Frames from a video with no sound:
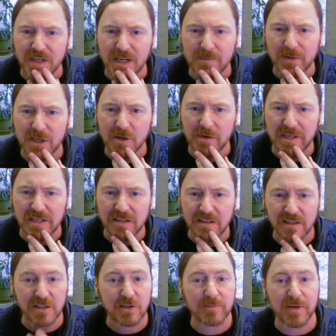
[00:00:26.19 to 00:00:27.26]
I'm going to go ahead and
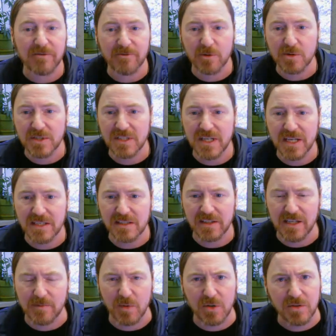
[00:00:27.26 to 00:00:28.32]
click on my first text
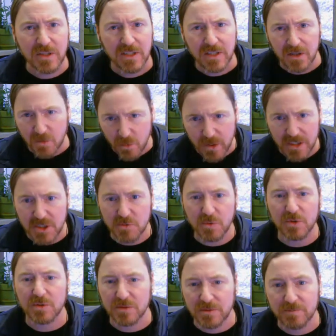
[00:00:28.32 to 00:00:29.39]
label, which
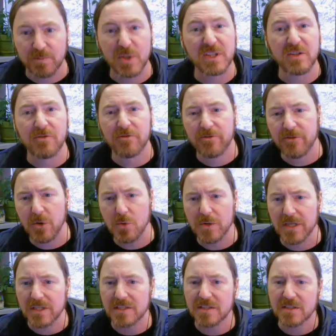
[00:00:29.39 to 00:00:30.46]
will put the
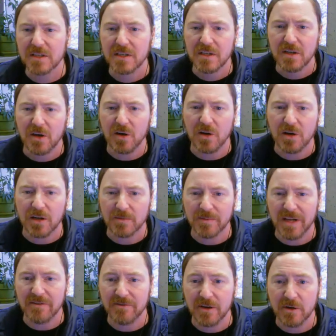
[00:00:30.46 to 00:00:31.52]
focus on
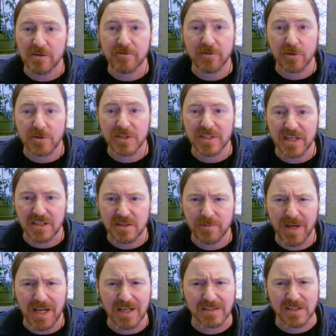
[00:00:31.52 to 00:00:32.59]
my very first text
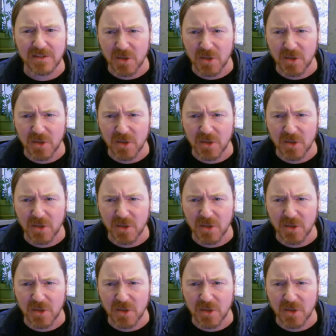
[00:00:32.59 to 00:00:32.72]
box.